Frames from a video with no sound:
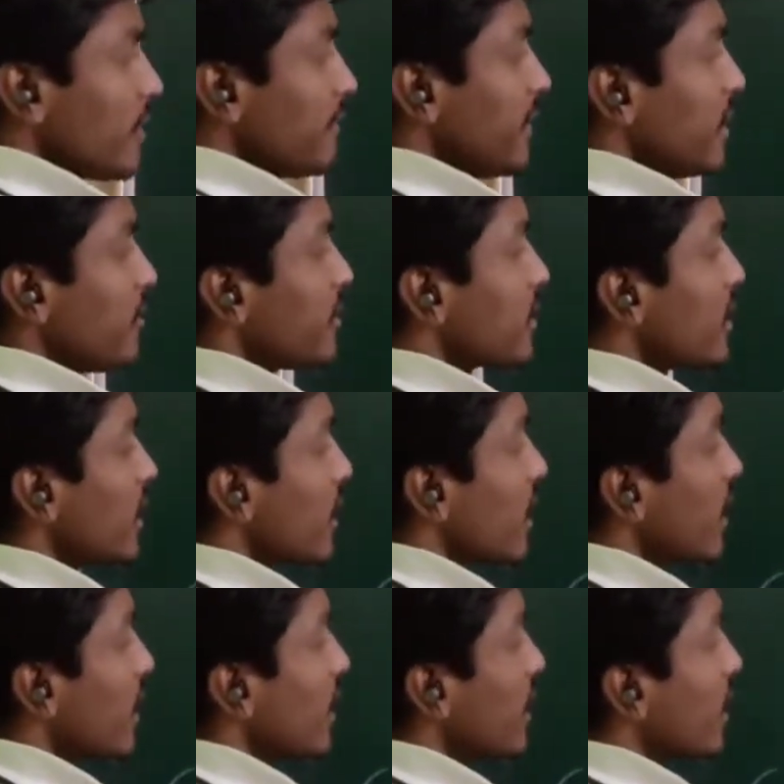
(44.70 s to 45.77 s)
Whenever the
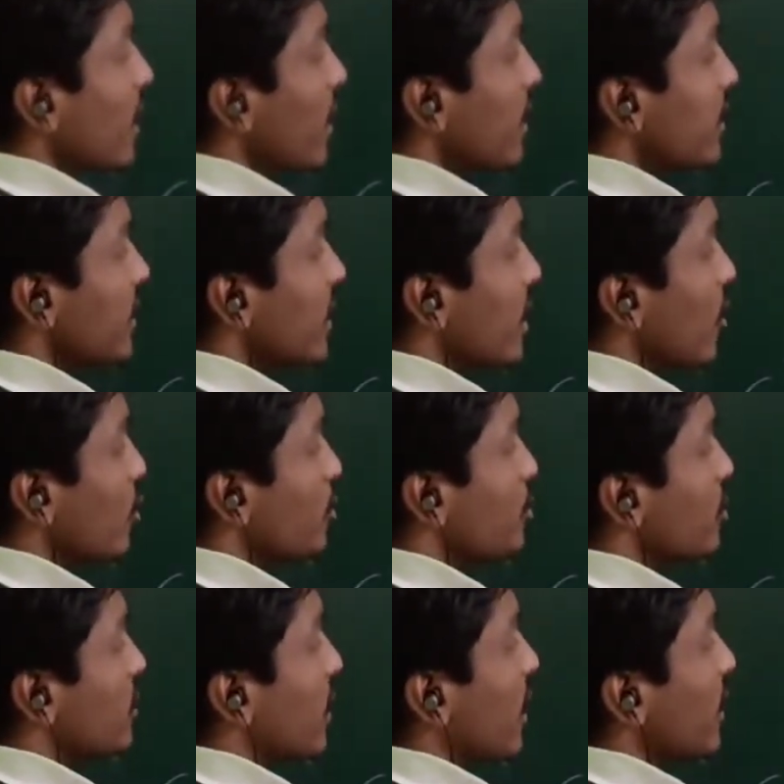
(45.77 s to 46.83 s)
cardiac
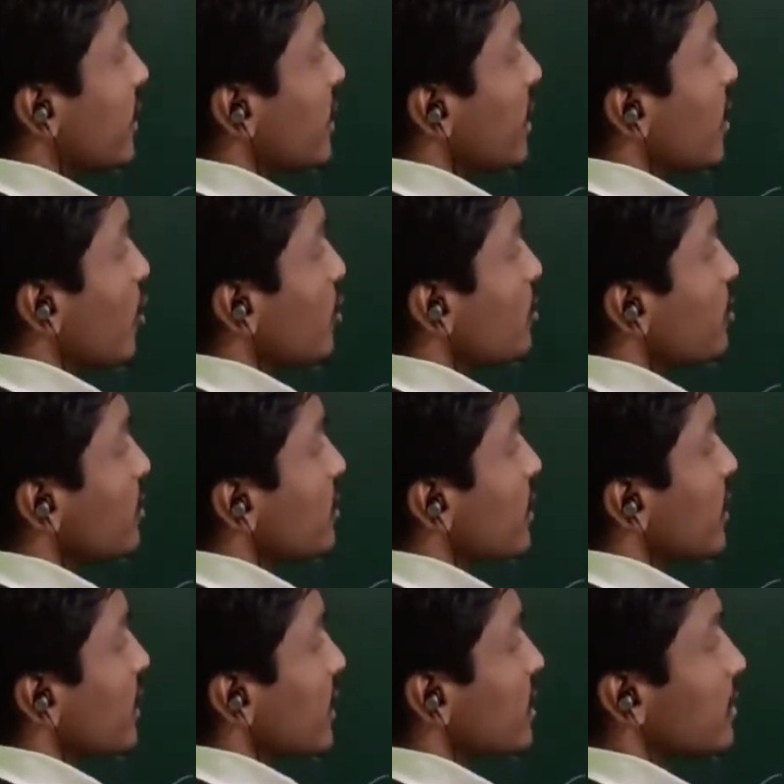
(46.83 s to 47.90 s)
output
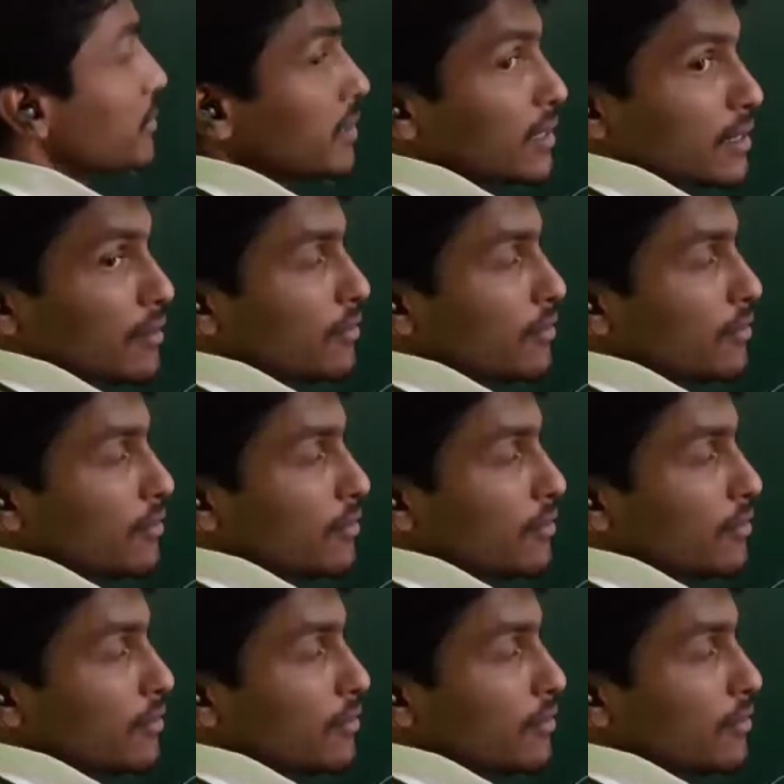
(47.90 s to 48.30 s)
nothing but